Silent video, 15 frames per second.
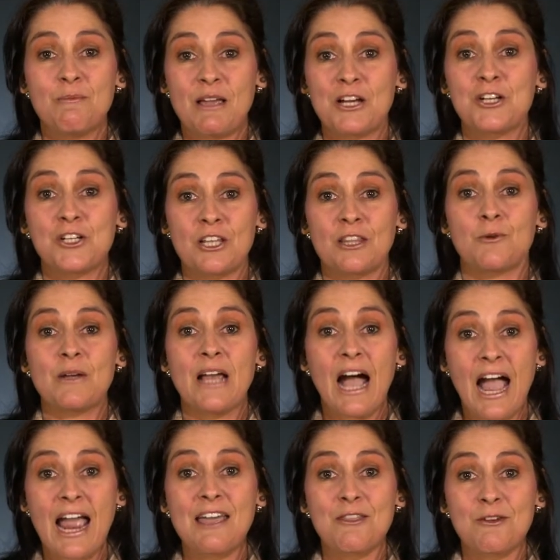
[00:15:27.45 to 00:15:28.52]
make sure that we
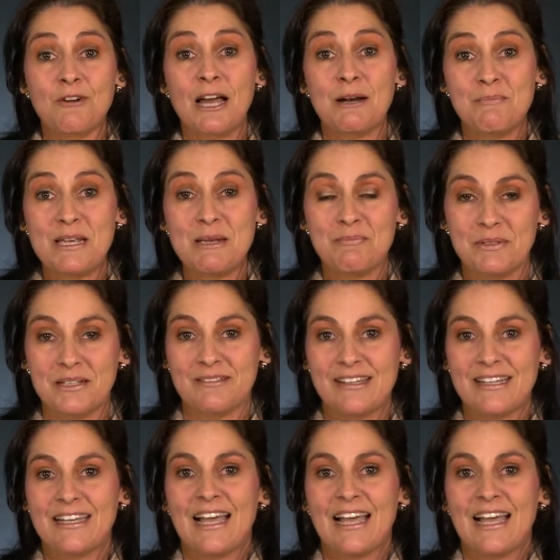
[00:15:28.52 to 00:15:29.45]
hire the right people.